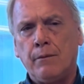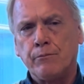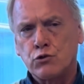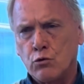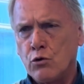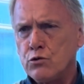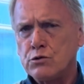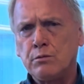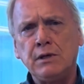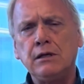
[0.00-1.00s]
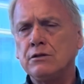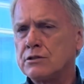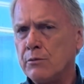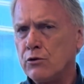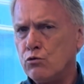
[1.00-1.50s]
So those would be
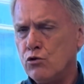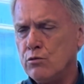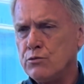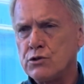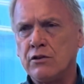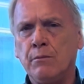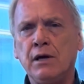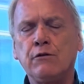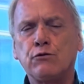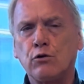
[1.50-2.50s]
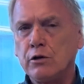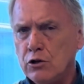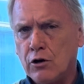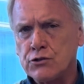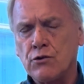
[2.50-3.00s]
some of the rooms on the main floor. You'd
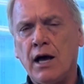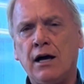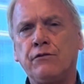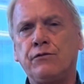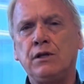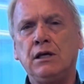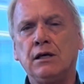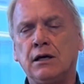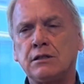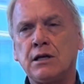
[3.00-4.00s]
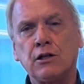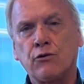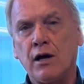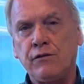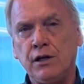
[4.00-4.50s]
also have the
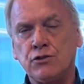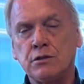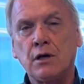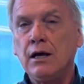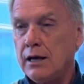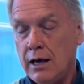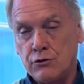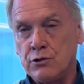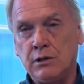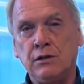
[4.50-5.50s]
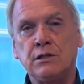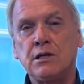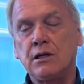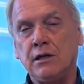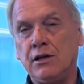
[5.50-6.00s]
telegraph agent and certainly the
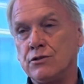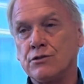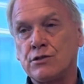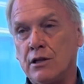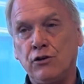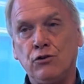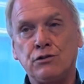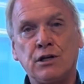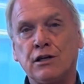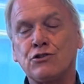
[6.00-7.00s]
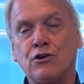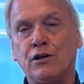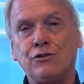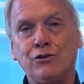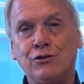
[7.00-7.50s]
ticket agent selling you tickets
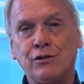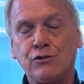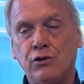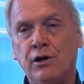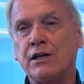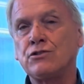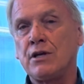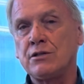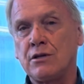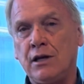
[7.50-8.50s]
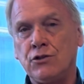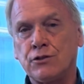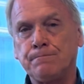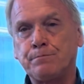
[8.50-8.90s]
on to your next destination.